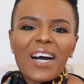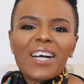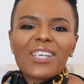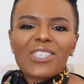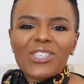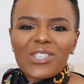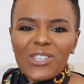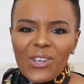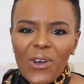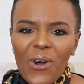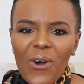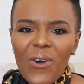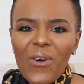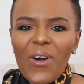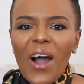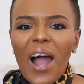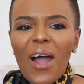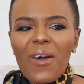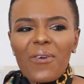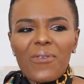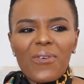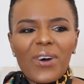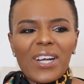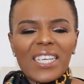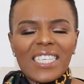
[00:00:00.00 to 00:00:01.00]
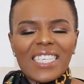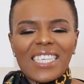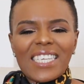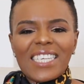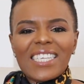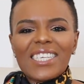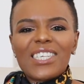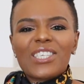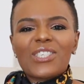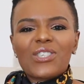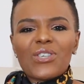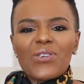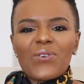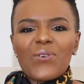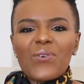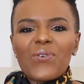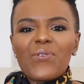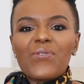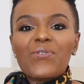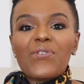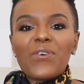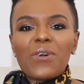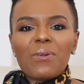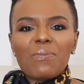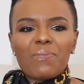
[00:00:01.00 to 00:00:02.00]
so I wanted to
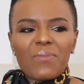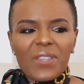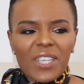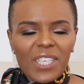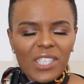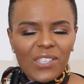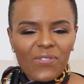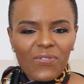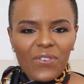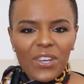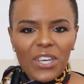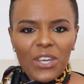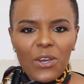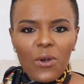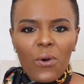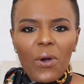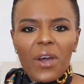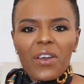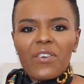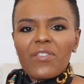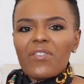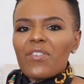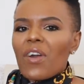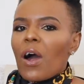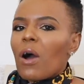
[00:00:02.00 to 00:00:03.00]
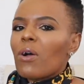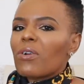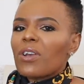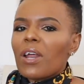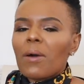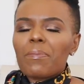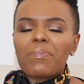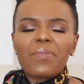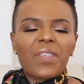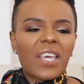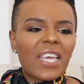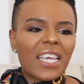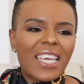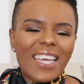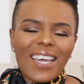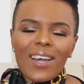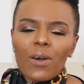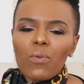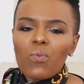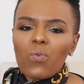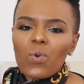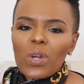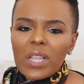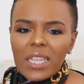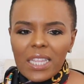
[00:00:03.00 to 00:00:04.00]
film this video and round up the year
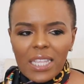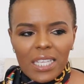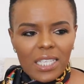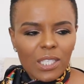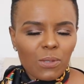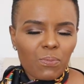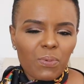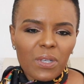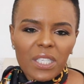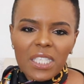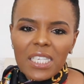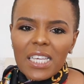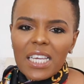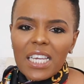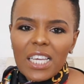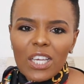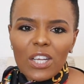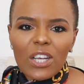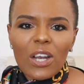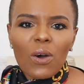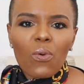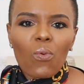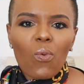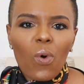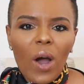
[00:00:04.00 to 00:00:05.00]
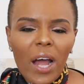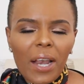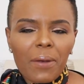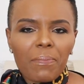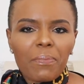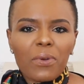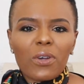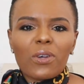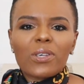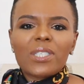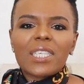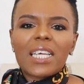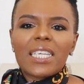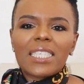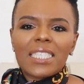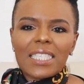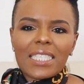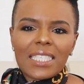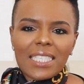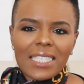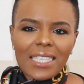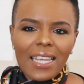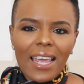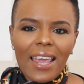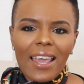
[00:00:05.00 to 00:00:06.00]
with this particular one because I
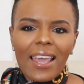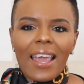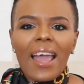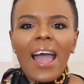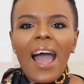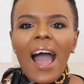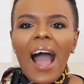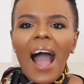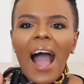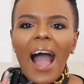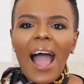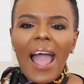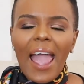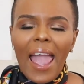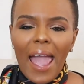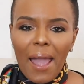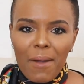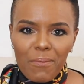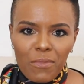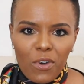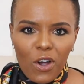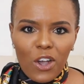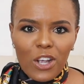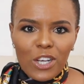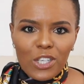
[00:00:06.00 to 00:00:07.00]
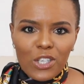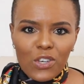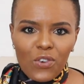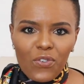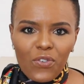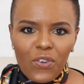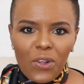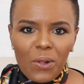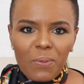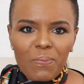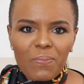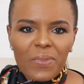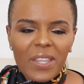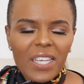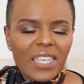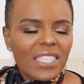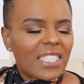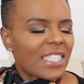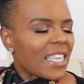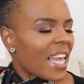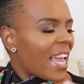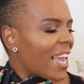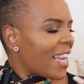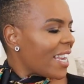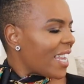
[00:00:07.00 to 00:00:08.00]
did say I am going to film
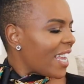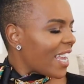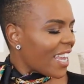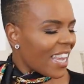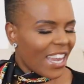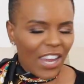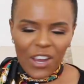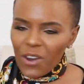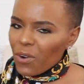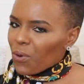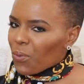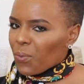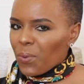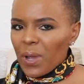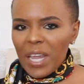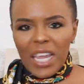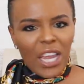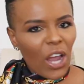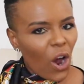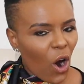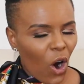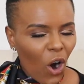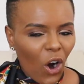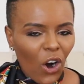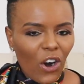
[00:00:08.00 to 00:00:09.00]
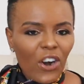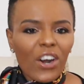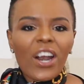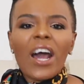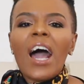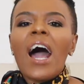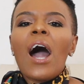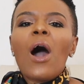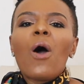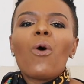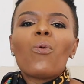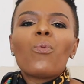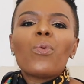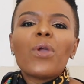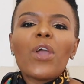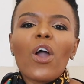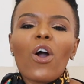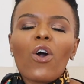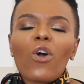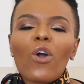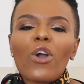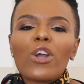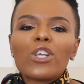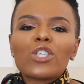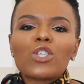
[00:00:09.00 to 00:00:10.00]
this, and here we are. We
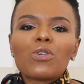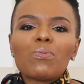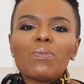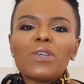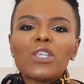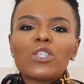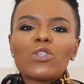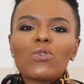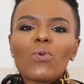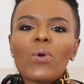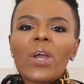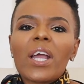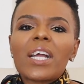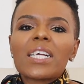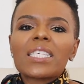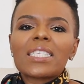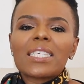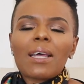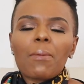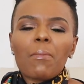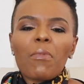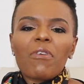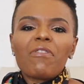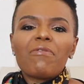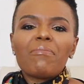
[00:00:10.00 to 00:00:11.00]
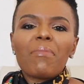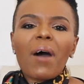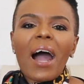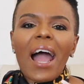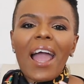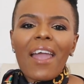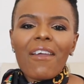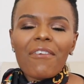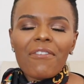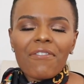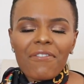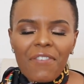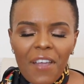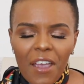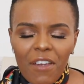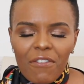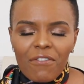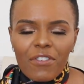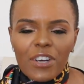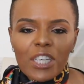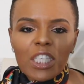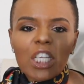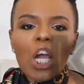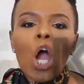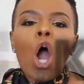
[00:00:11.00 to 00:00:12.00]
are going to be doing some of my
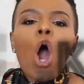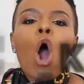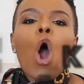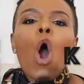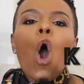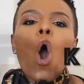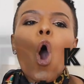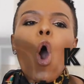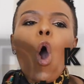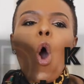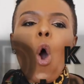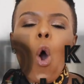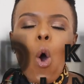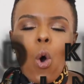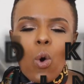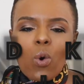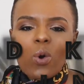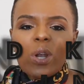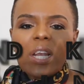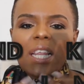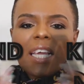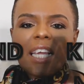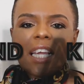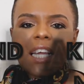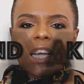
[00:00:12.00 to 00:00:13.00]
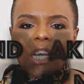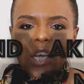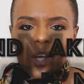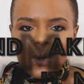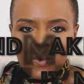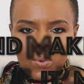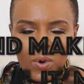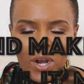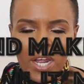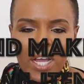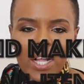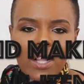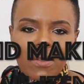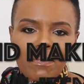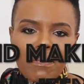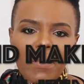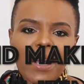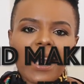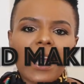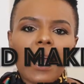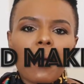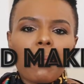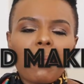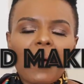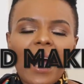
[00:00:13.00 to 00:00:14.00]
favorite holy grail
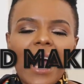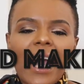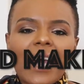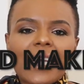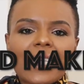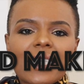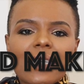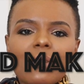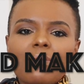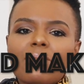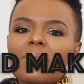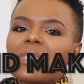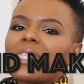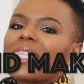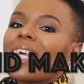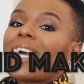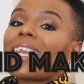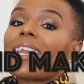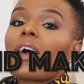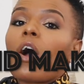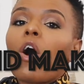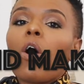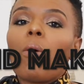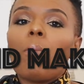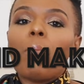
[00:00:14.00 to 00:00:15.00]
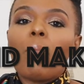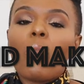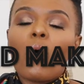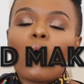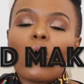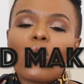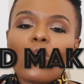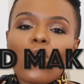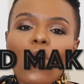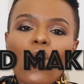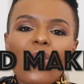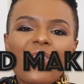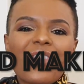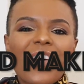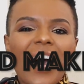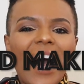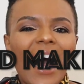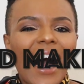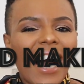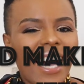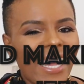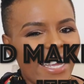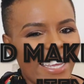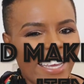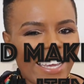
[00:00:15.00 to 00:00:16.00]
makeup items that are more on the
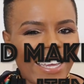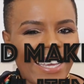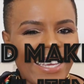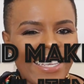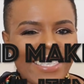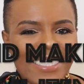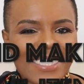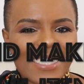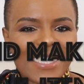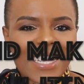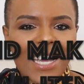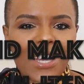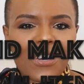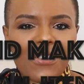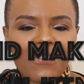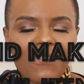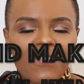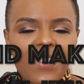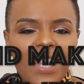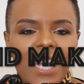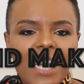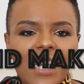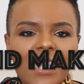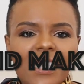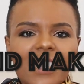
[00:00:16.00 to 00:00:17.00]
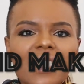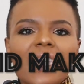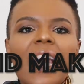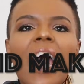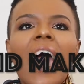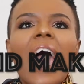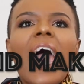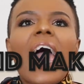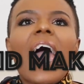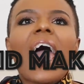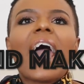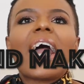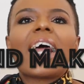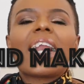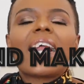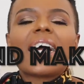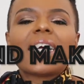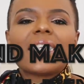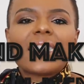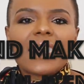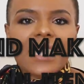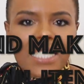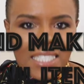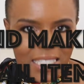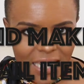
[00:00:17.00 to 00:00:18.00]
higher end side of things, and
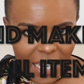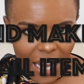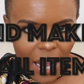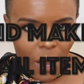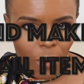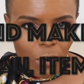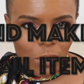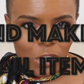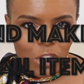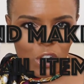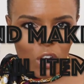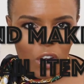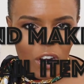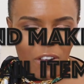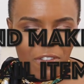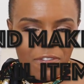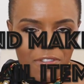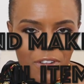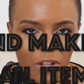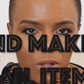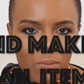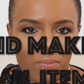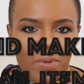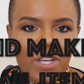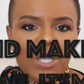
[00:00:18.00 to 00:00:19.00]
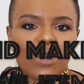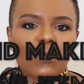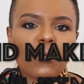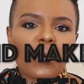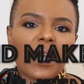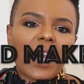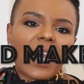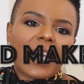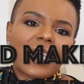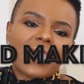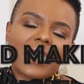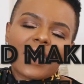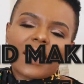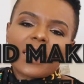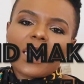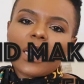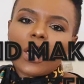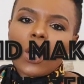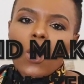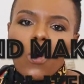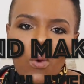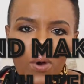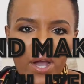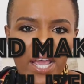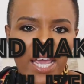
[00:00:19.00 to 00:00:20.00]
I did say I was gonna film it when I did the
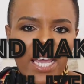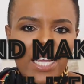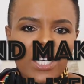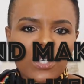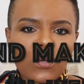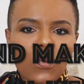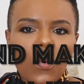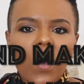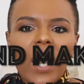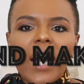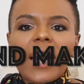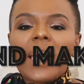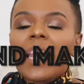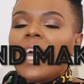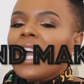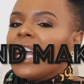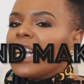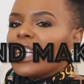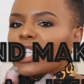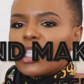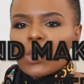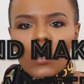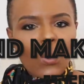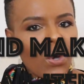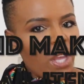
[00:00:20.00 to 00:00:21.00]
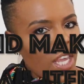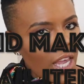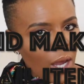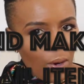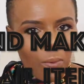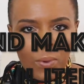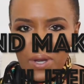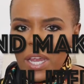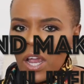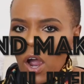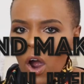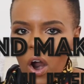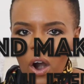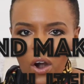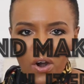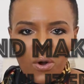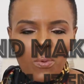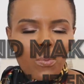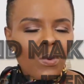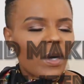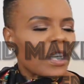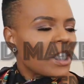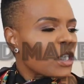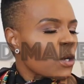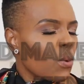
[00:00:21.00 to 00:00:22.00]
lower end one, so here we are.
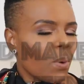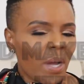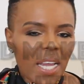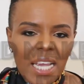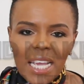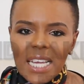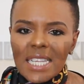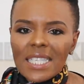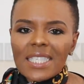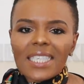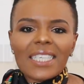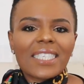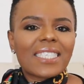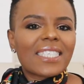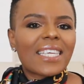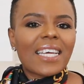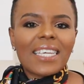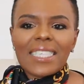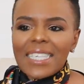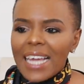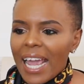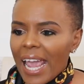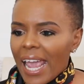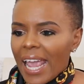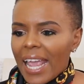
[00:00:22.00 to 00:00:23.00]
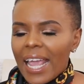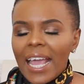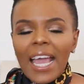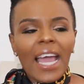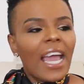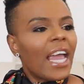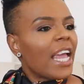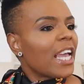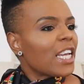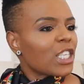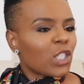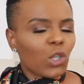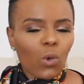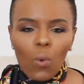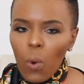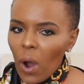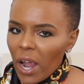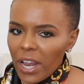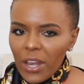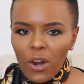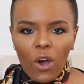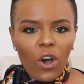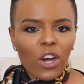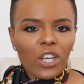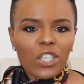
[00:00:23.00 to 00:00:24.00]
We're doing it today. It's
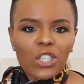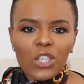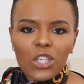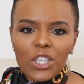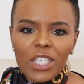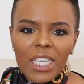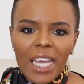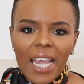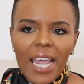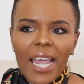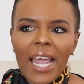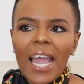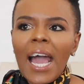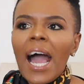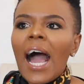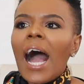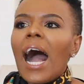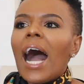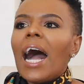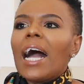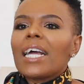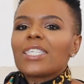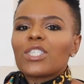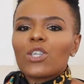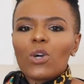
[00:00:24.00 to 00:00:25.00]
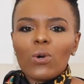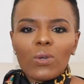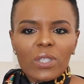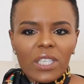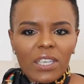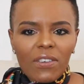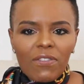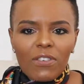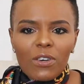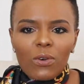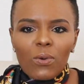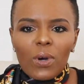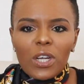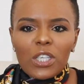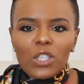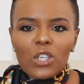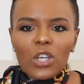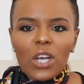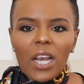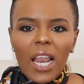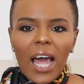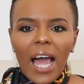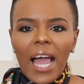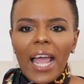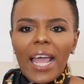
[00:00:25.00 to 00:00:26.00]
quite hot today. I don't even want
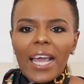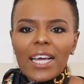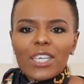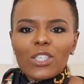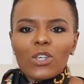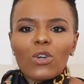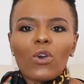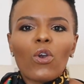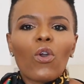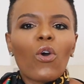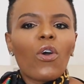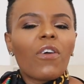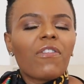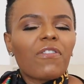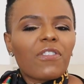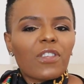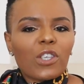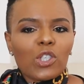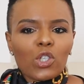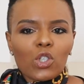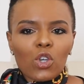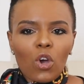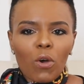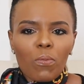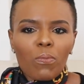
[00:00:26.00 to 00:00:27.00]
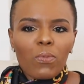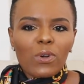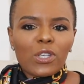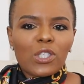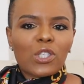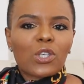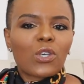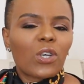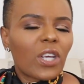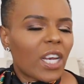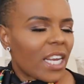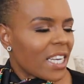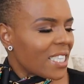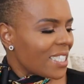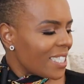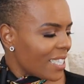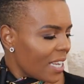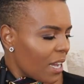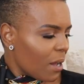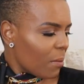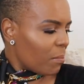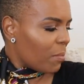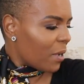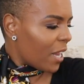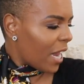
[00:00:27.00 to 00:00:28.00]
to lie. I don't know if this top was a good
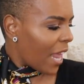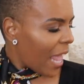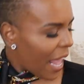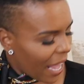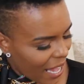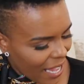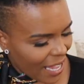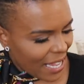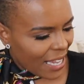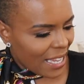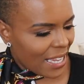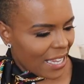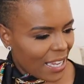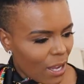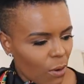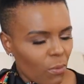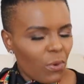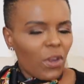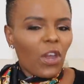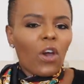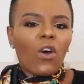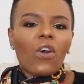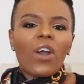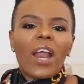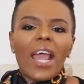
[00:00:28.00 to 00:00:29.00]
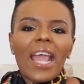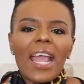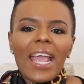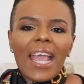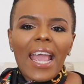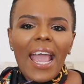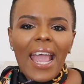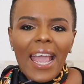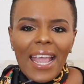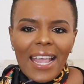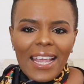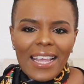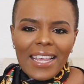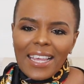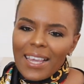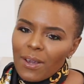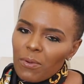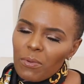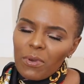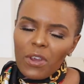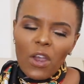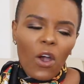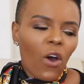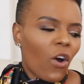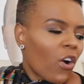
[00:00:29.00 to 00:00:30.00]
idea, but hey, here we are. Hey, here
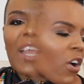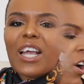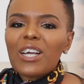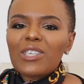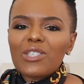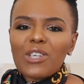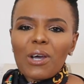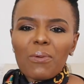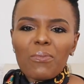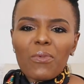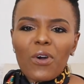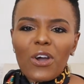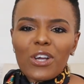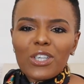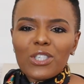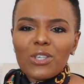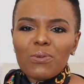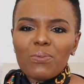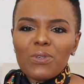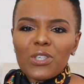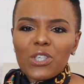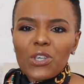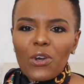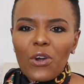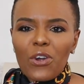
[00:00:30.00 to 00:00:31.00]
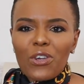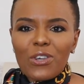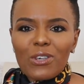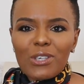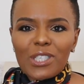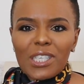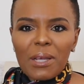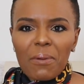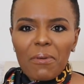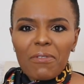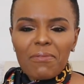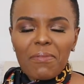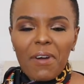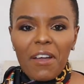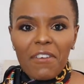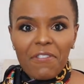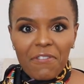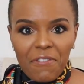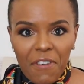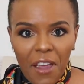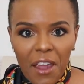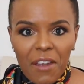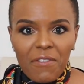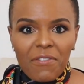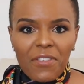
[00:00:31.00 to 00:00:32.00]
we are. So I'm going to be showing you some of my
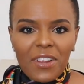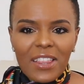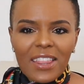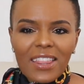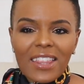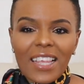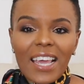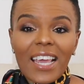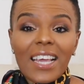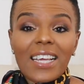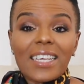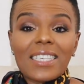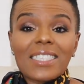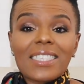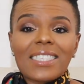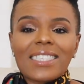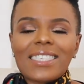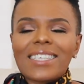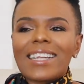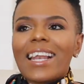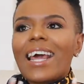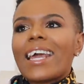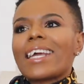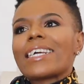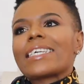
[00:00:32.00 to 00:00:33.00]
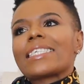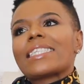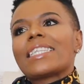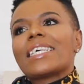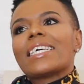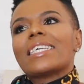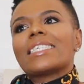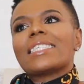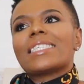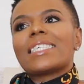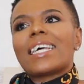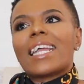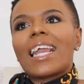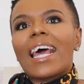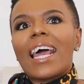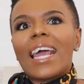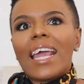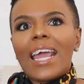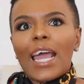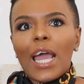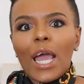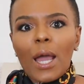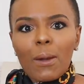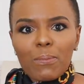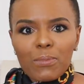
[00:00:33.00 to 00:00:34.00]
favorite things, like things that
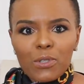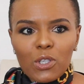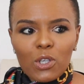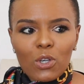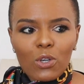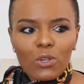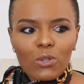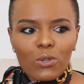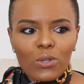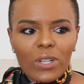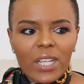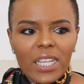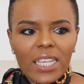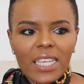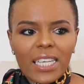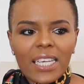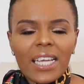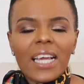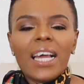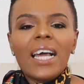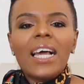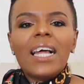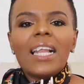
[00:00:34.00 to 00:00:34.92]
I absolutely